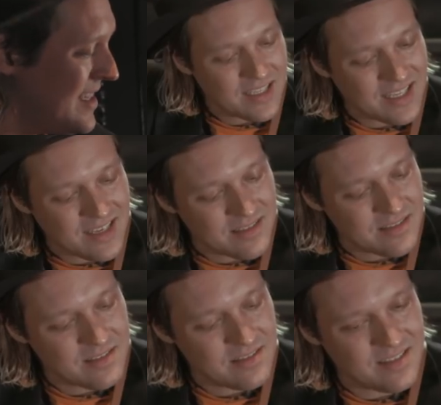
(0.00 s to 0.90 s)
And
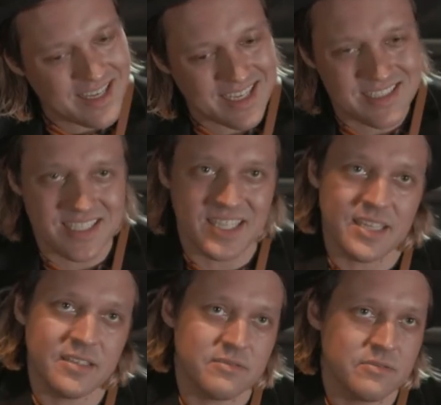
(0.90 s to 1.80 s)
then like a
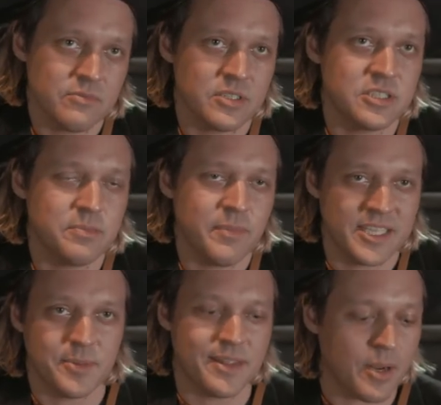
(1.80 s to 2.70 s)
D, which
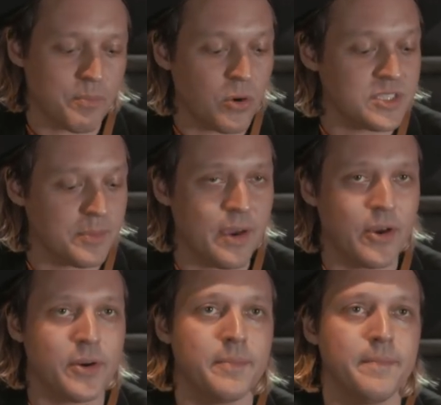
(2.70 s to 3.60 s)
makes me think of protein powder.